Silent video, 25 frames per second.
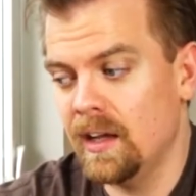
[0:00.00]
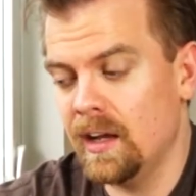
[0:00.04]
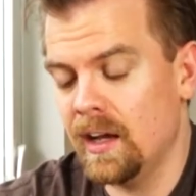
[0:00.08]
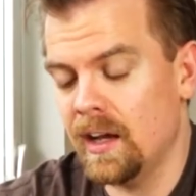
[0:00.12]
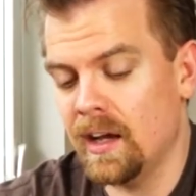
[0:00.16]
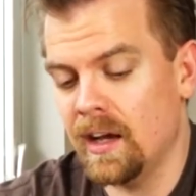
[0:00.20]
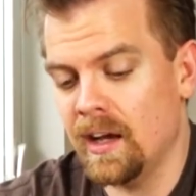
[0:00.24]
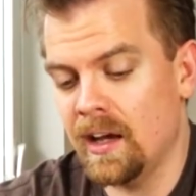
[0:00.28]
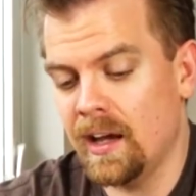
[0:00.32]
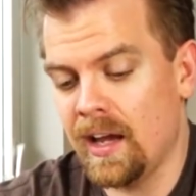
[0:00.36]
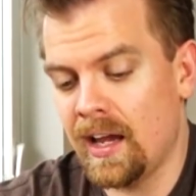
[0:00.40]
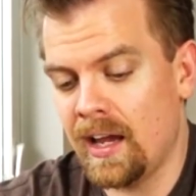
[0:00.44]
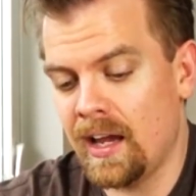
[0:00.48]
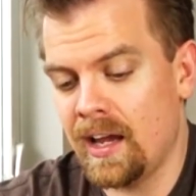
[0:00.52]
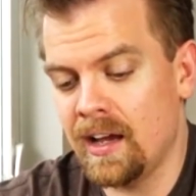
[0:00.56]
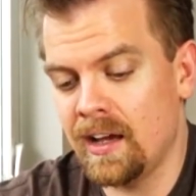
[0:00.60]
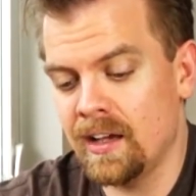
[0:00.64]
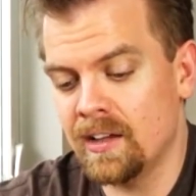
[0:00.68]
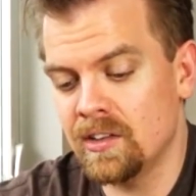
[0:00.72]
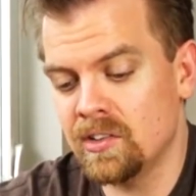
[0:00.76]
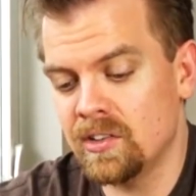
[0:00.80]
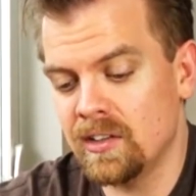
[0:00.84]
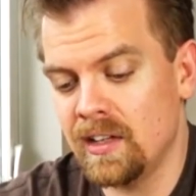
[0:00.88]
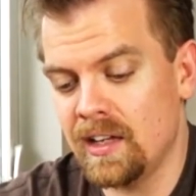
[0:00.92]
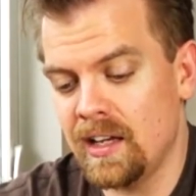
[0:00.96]

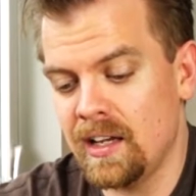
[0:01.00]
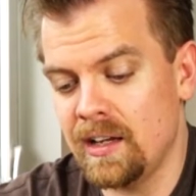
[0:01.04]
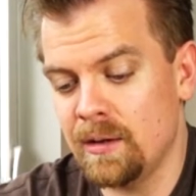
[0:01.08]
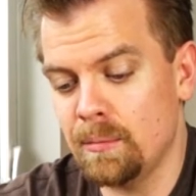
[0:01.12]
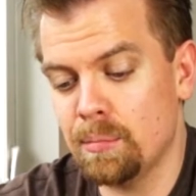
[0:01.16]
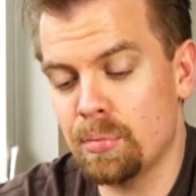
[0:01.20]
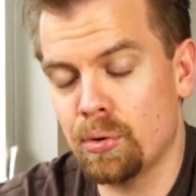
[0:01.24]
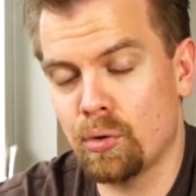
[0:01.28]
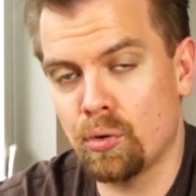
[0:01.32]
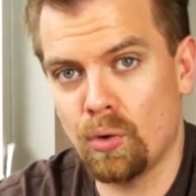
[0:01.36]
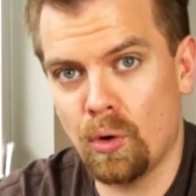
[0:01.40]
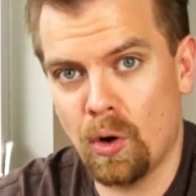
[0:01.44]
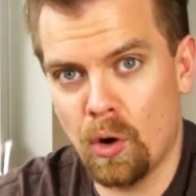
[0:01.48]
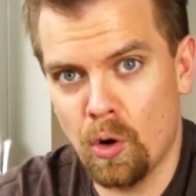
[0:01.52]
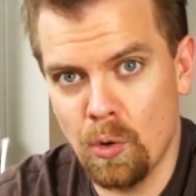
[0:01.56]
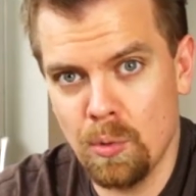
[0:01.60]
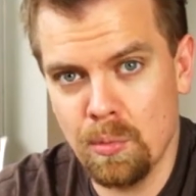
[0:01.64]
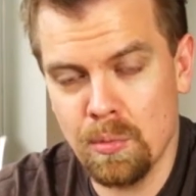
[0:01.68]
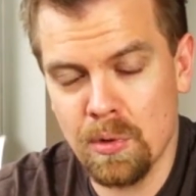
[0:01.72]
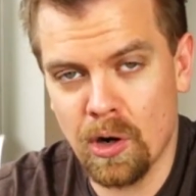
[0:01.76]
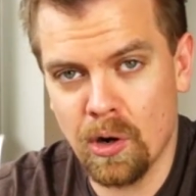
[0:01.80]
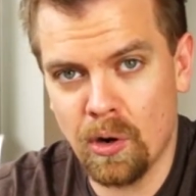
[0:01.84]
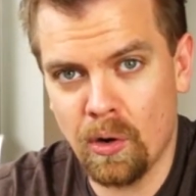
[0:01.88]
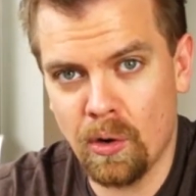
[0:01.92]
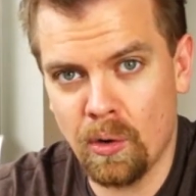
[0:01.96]
as a
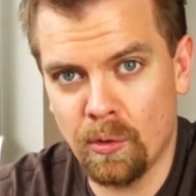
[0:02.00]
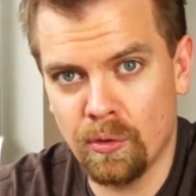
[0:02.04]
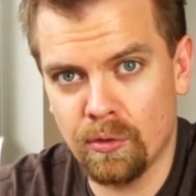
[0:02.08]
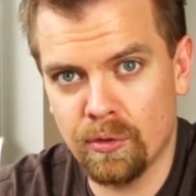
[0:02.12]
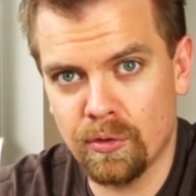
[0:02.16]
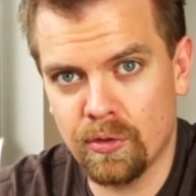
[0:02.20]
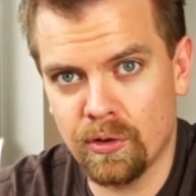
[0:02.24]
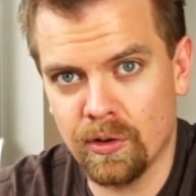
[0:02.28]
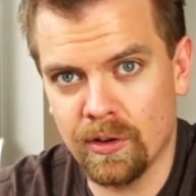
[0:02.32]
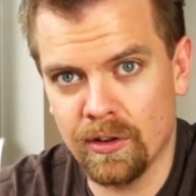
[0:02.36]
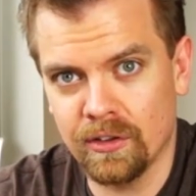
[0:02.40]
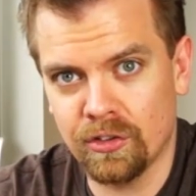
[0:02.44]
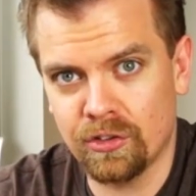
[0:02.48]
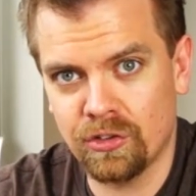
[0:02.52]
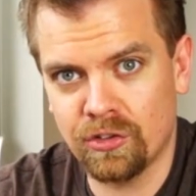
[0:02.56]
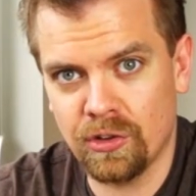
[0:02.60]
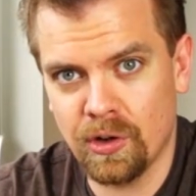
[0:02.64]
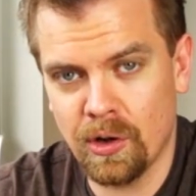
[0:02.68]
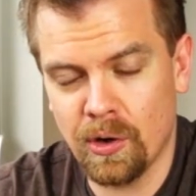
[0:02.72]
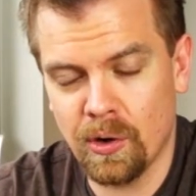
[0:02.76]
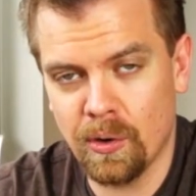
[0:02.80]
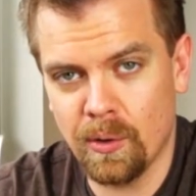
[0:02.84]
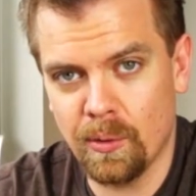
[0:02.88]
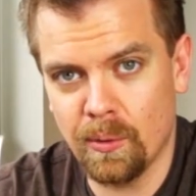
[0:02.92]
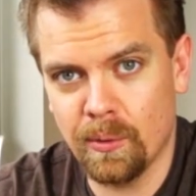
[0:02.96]
promo for a
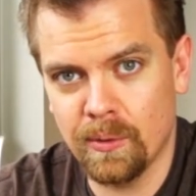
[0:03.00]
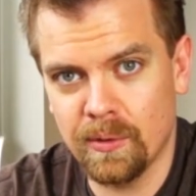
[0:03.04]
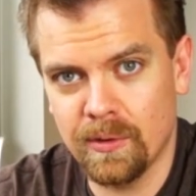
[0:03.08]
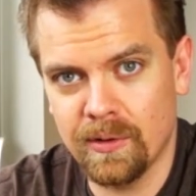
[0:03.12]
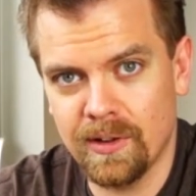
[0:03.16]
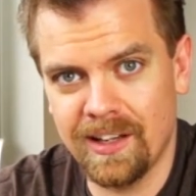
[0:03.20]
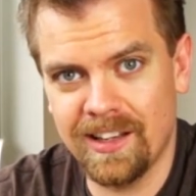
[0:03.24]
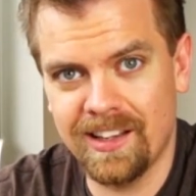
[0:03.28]
show